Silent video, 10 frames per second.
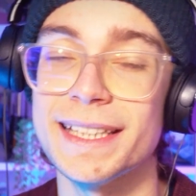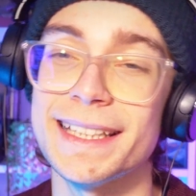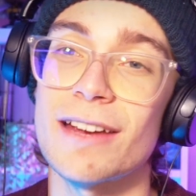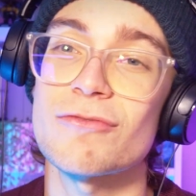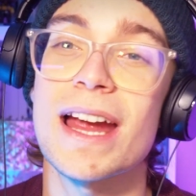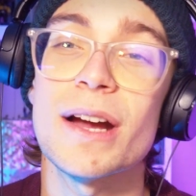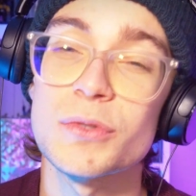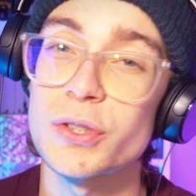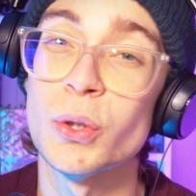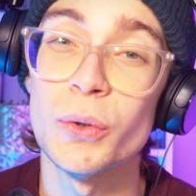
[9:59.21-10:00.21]
didn't get
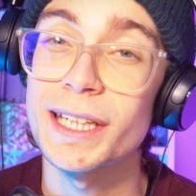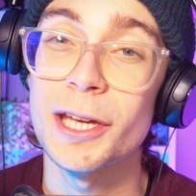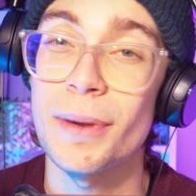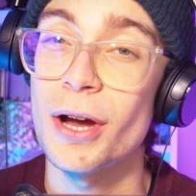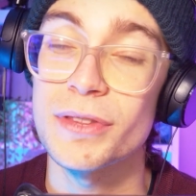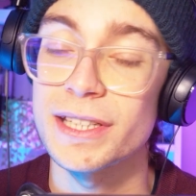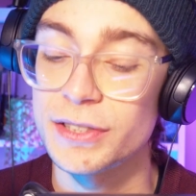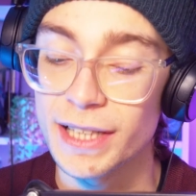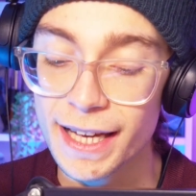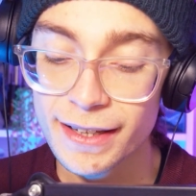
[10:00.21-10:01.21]
round to talking about
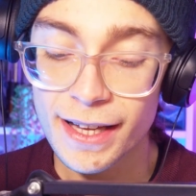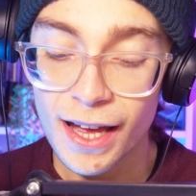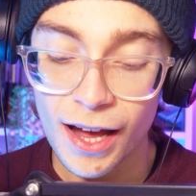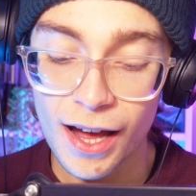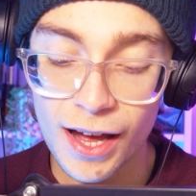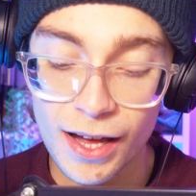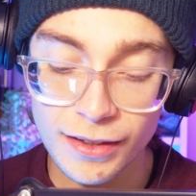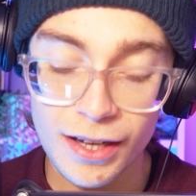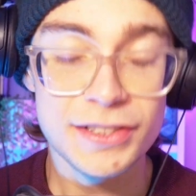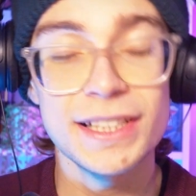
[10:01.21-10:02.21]
this year,
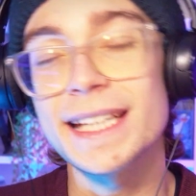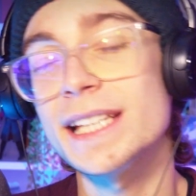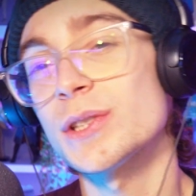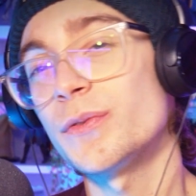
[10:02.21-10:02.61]
lastly